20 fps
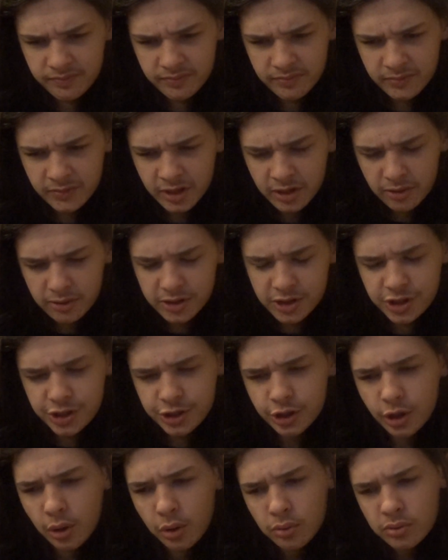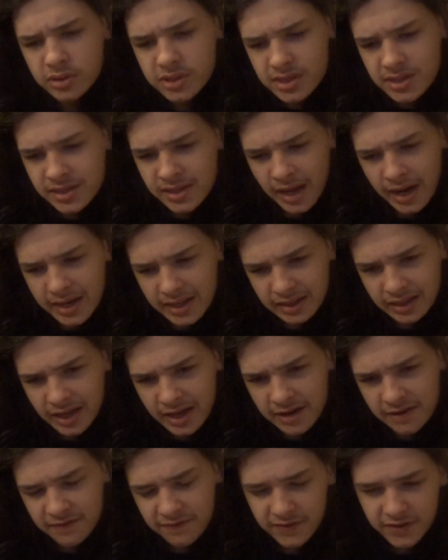it shows
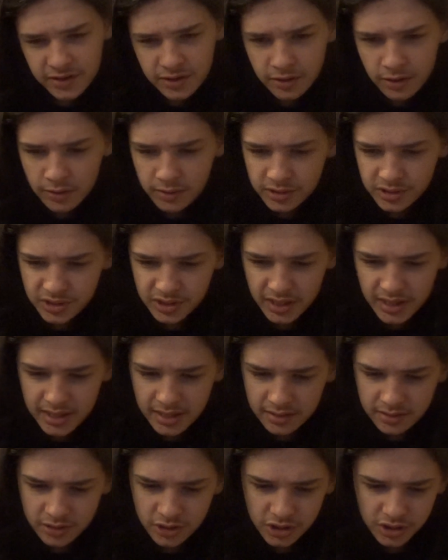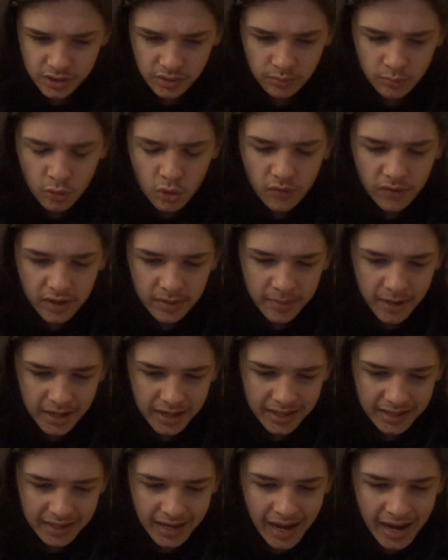nightlife, and, it's like just a movie about
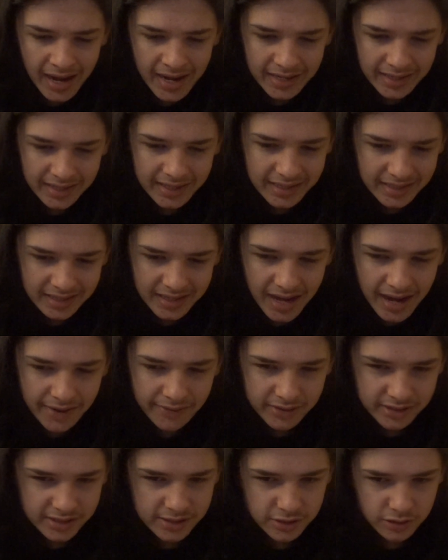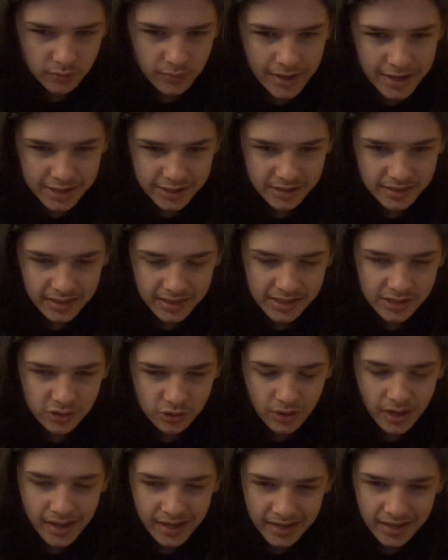a guy getting into every situation that he's
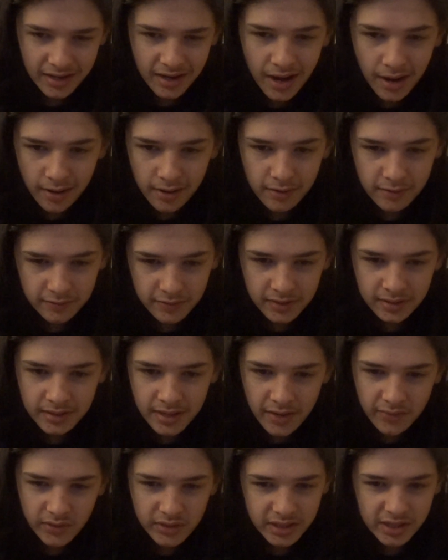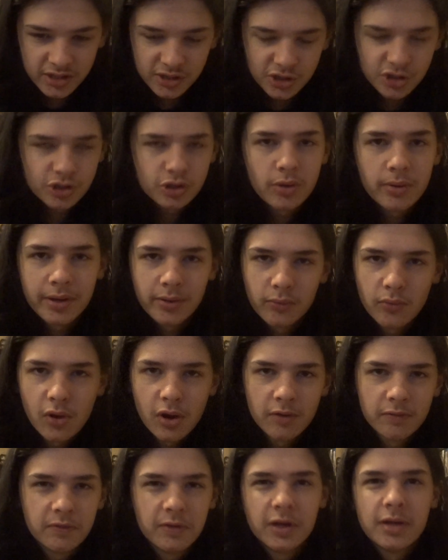trying to get out of, and everything's just going
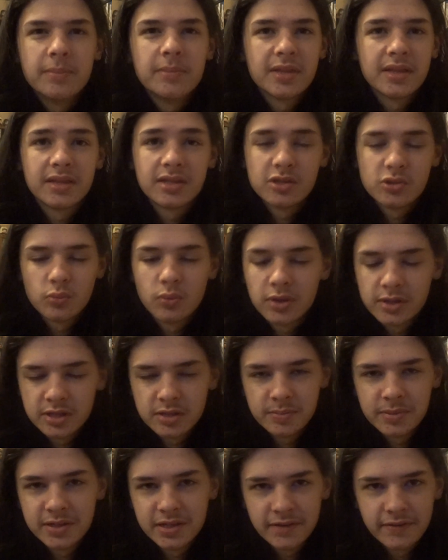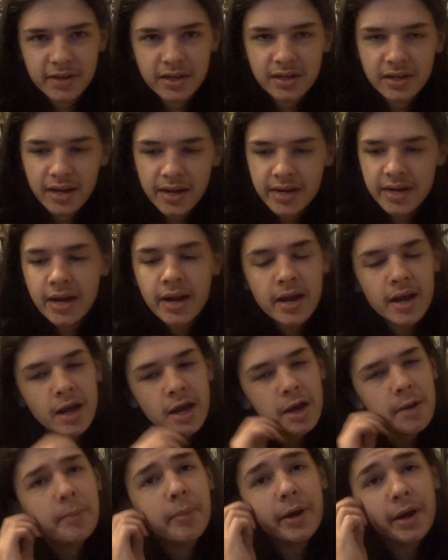wrong for him on this one specific night.
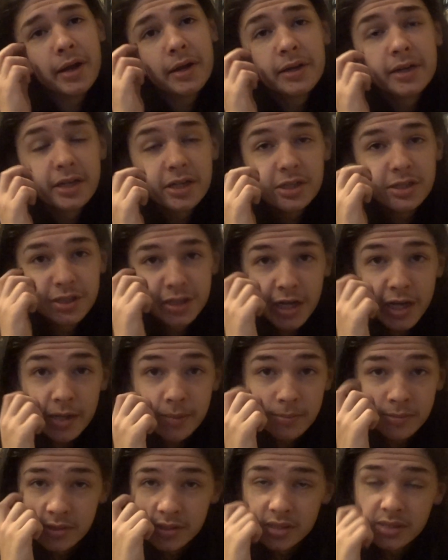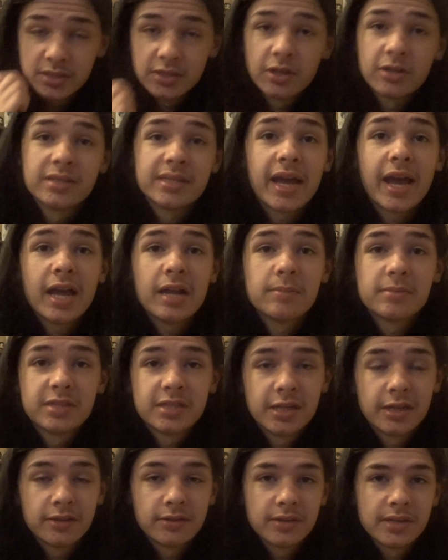But Uncut Gems, it stars Adam
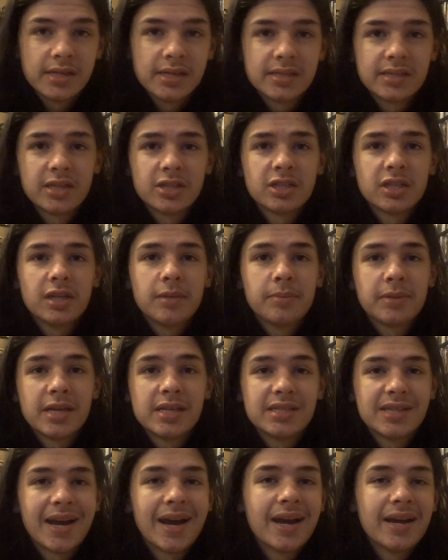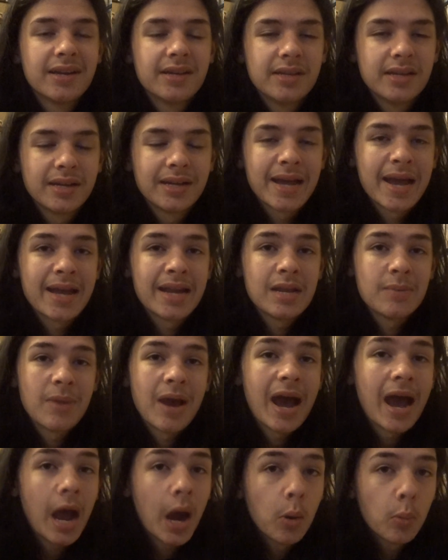Sandler. He essentially plays a guy named
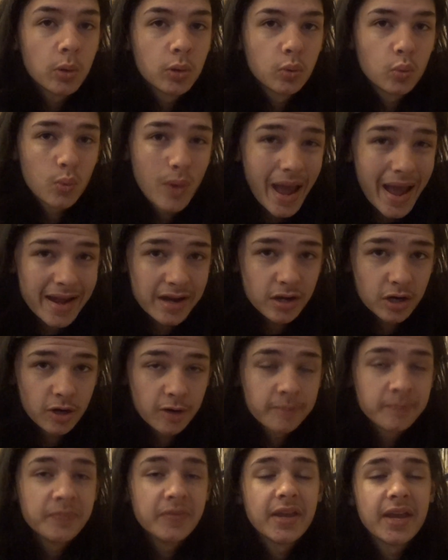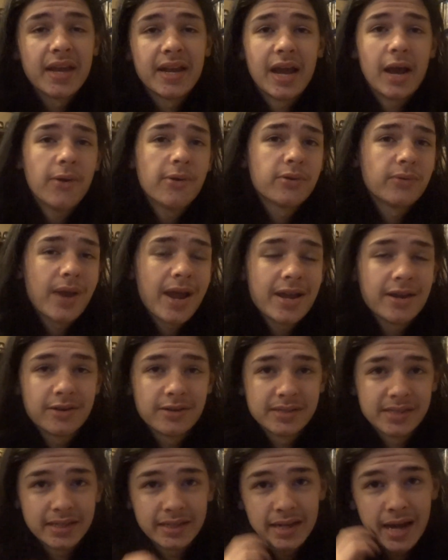Howard Ratner. And Howard Ratner
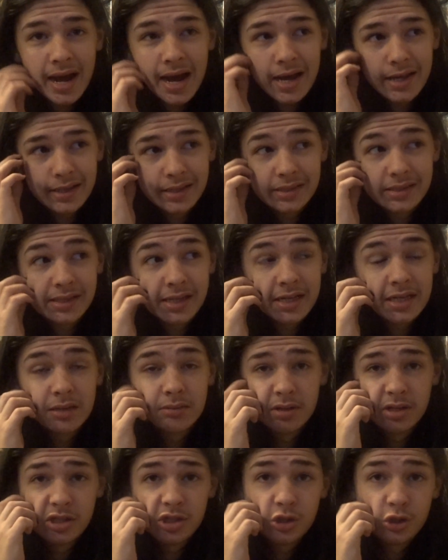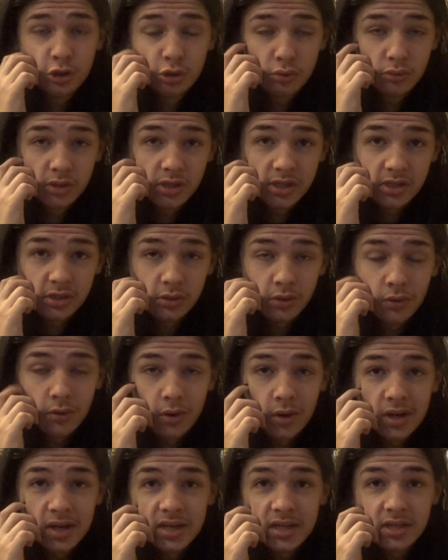is a guy that's like, he runs a jewelry
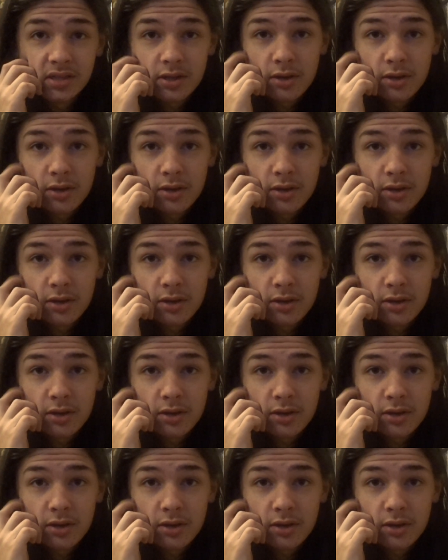store, and he's